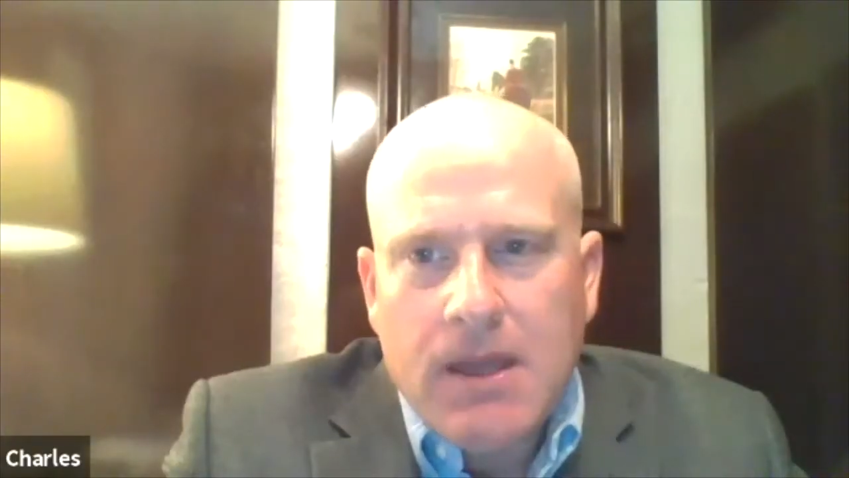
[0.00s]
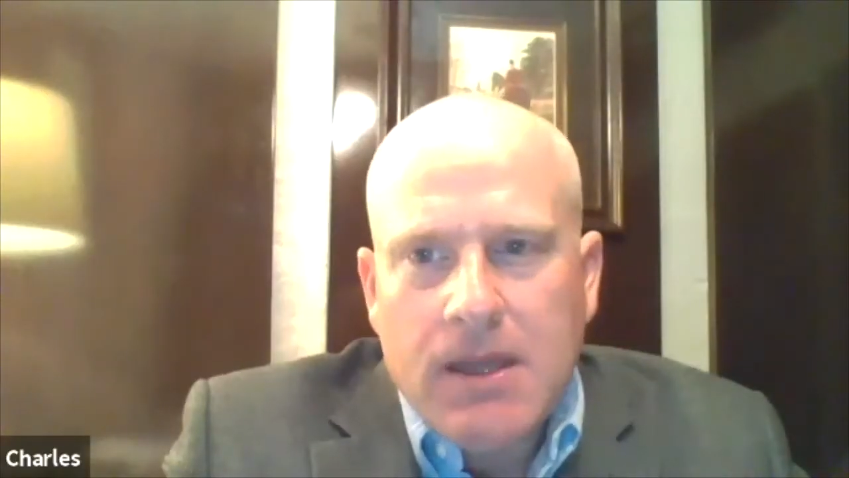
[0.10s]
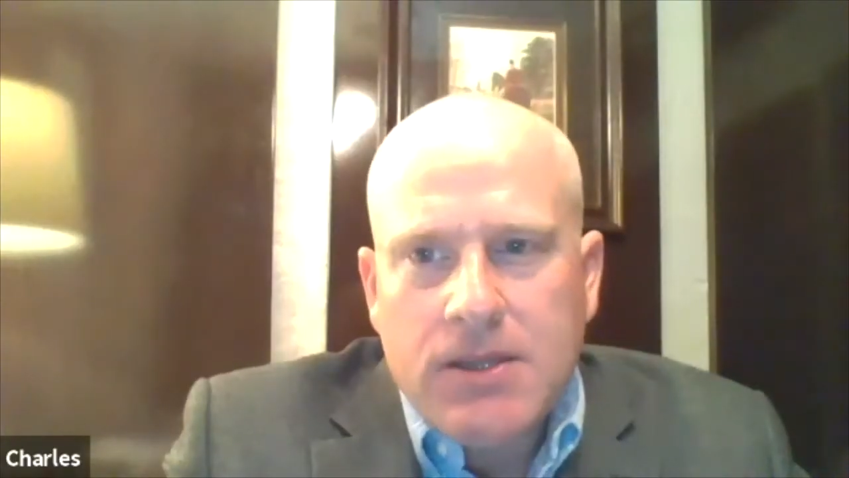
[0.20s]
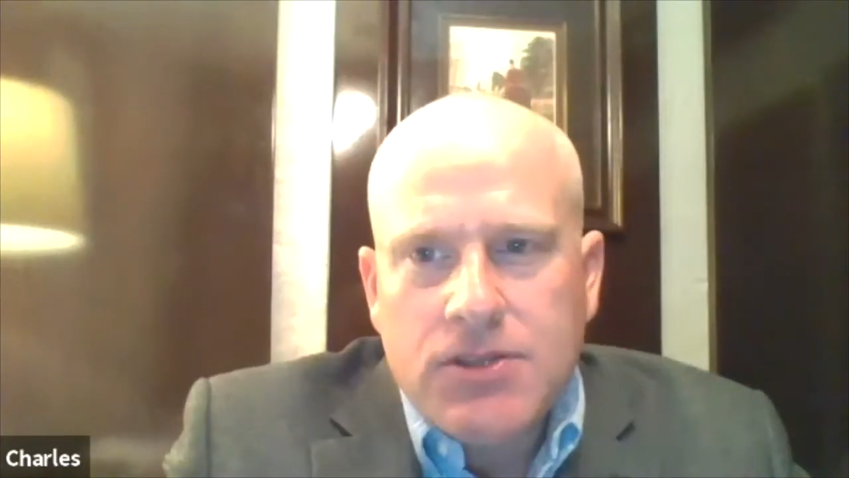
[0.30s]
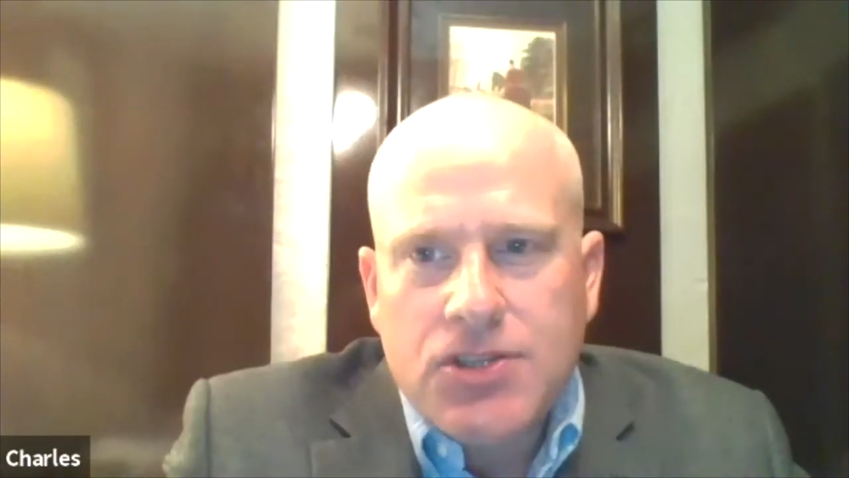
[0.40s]

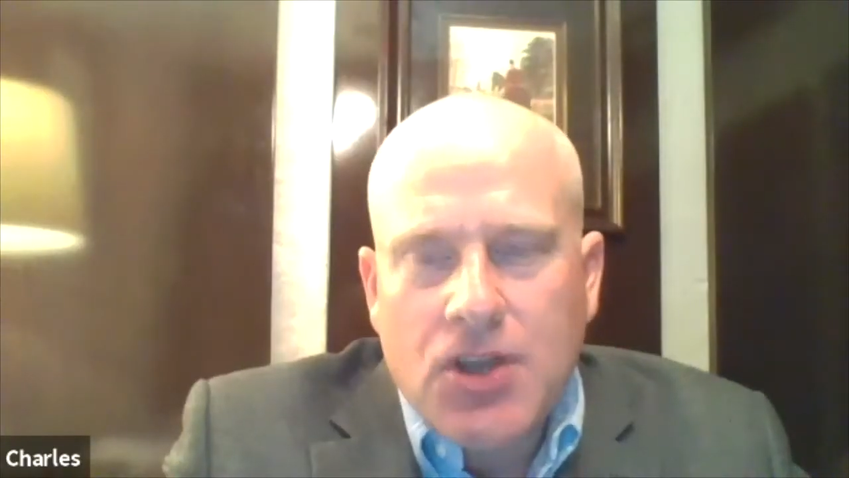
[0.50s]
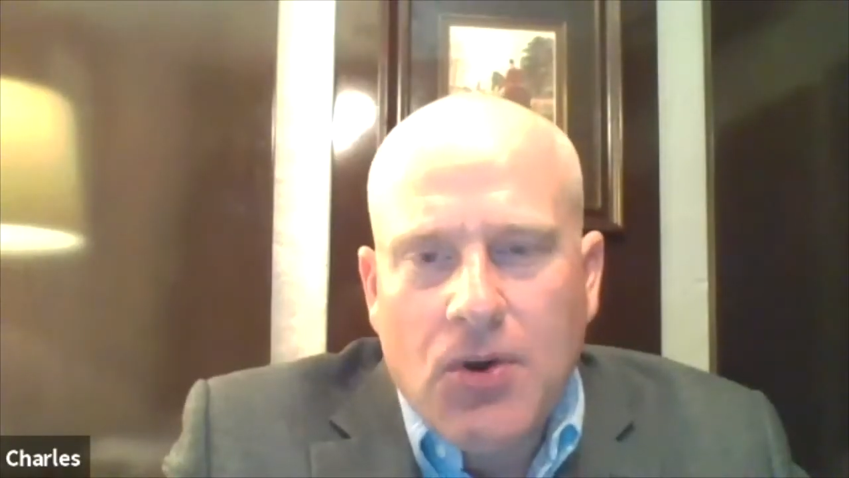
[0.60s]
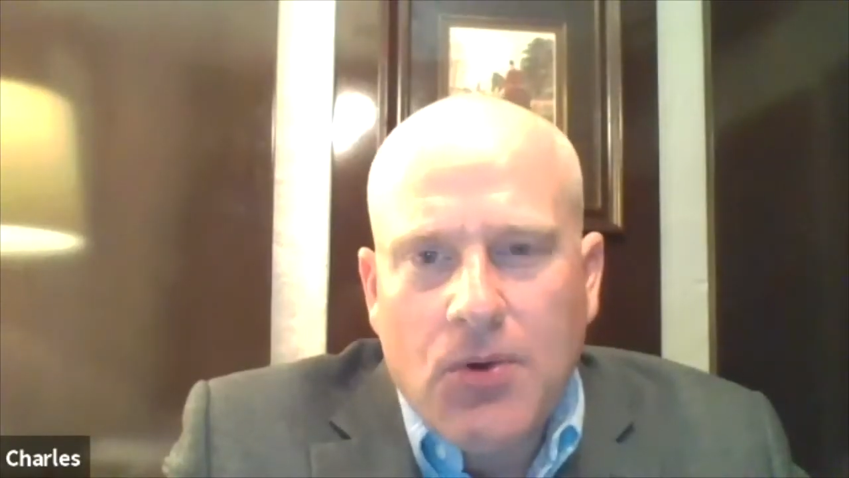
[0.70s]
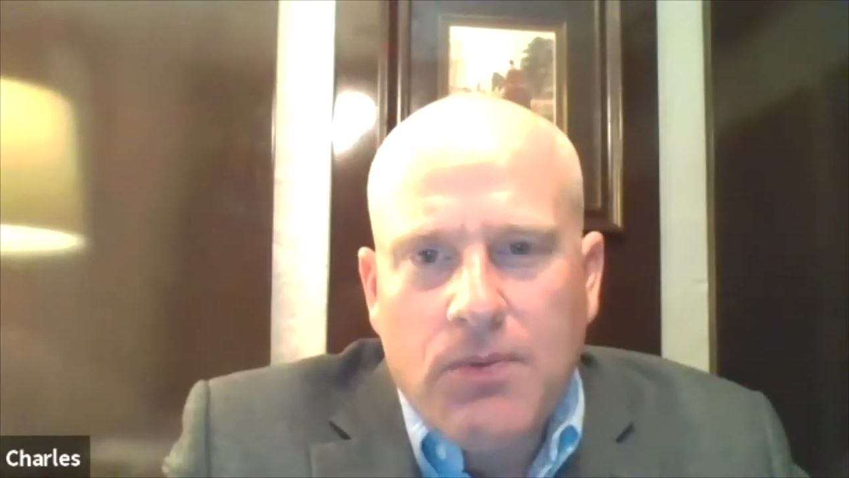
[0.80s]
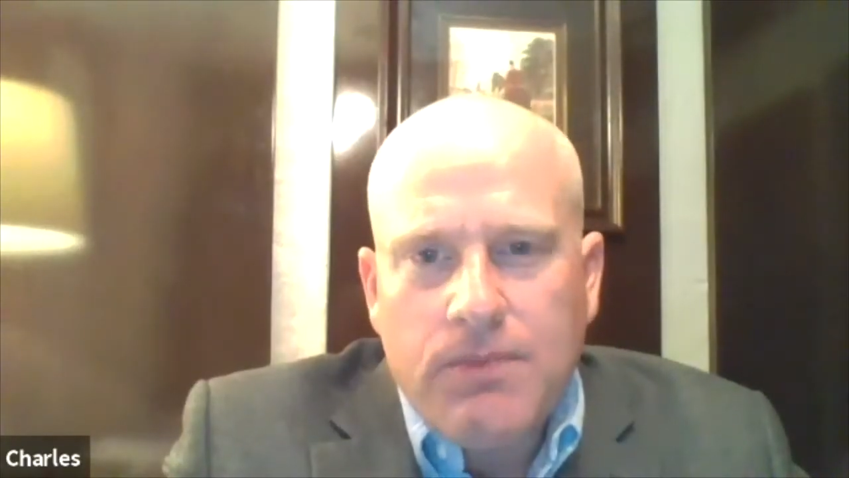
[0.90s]

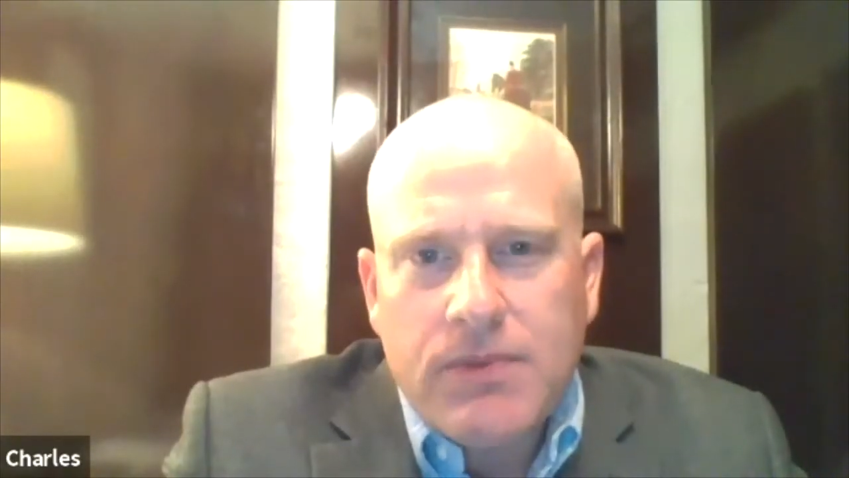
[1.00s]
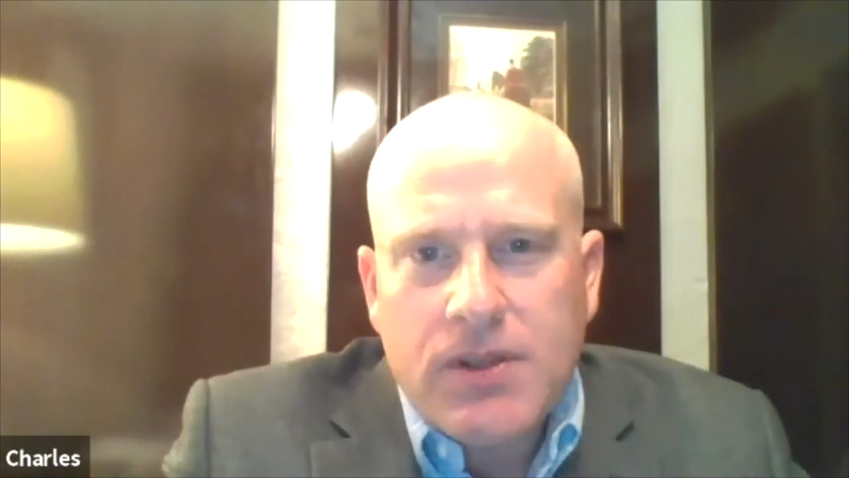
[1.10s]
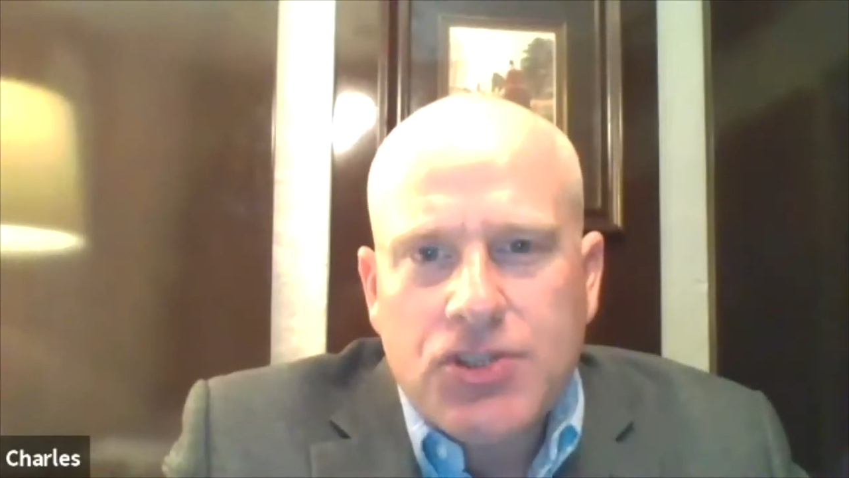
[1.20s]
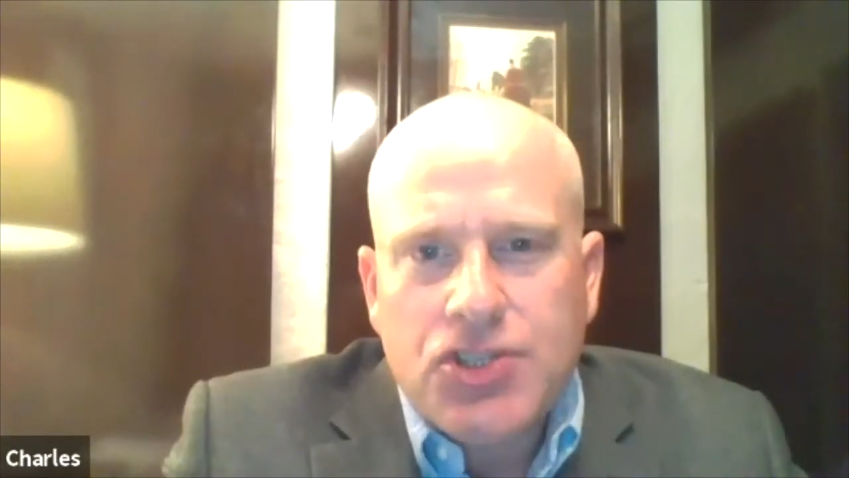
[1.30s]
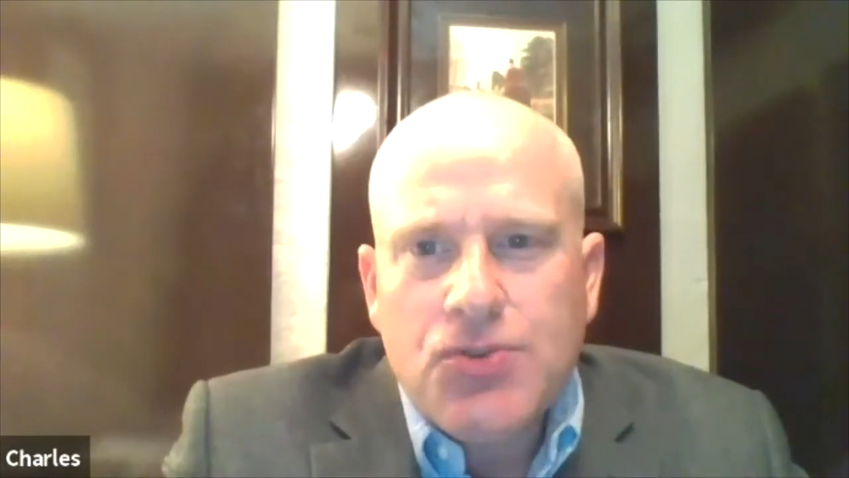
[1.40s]
So
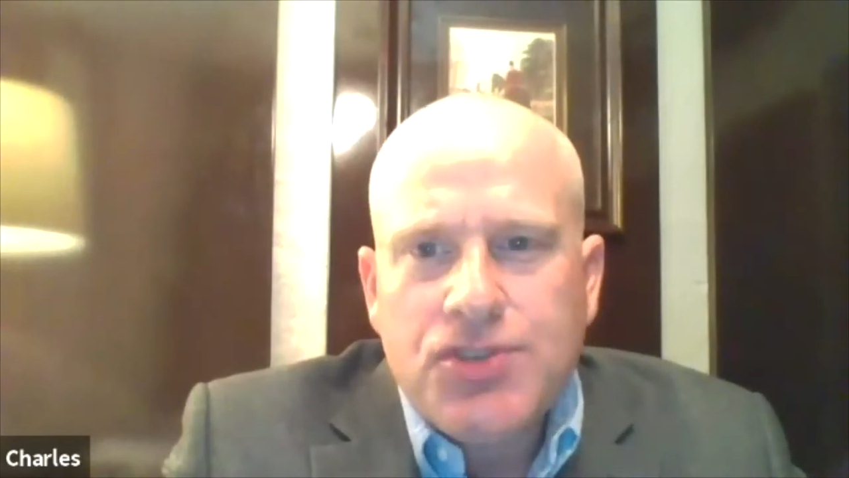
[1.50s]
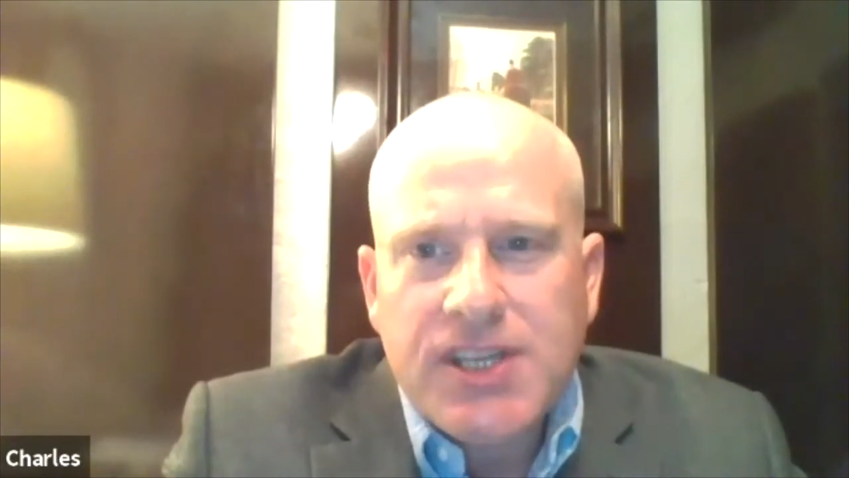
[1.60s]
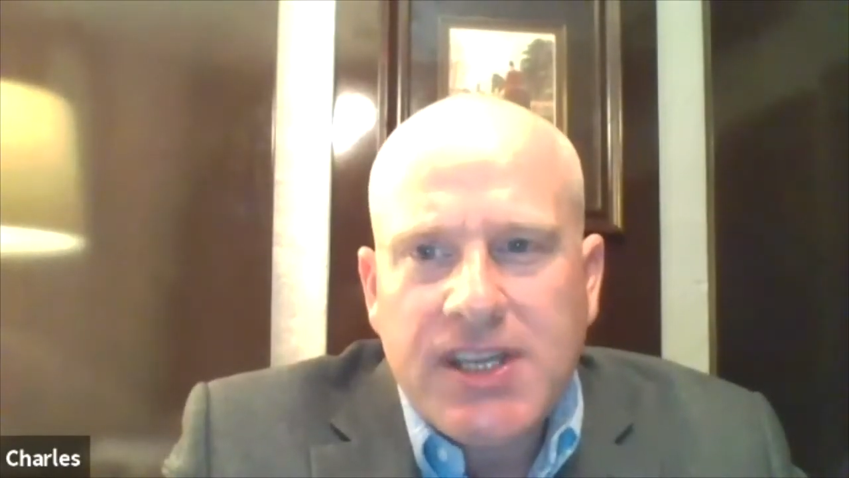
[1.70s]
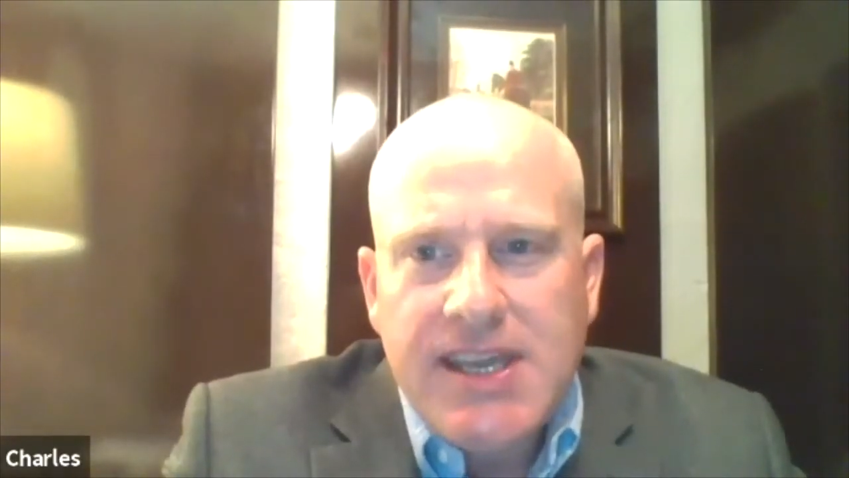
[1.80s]
Susan